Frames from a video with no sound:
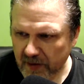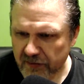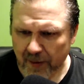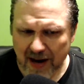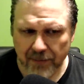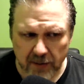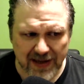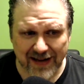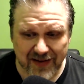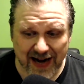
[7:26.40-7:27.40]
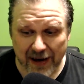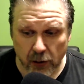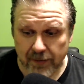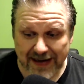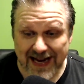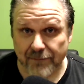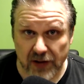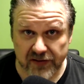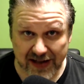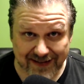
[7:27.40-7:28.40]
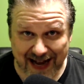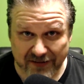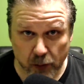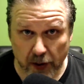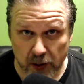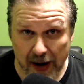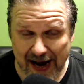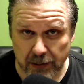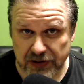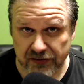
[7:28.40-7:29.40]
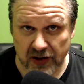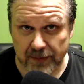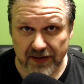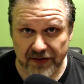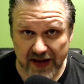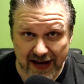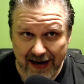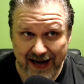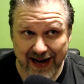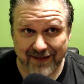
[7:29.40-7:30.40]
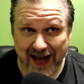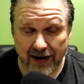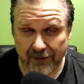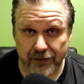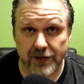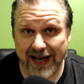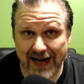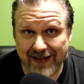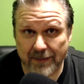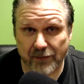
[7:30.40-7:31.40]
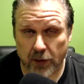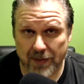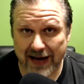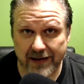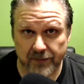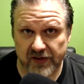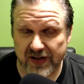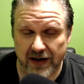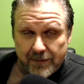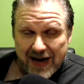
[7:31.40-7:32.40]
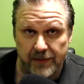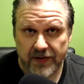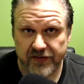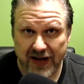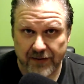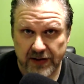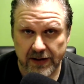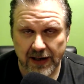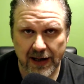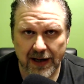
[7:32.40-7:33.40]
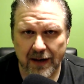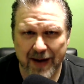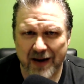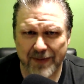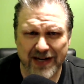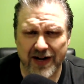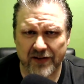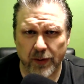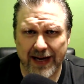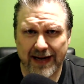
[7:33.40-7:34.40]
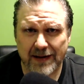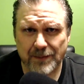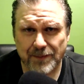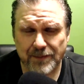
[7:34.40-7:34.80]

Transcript: my apartment, like I said, I got to order my Netflix and get that squared away, which is going to be a thing. I got to get that. I certainly got to get that before Ahmad comes to town. Ahmad with a 7. Ahmad will be here next week.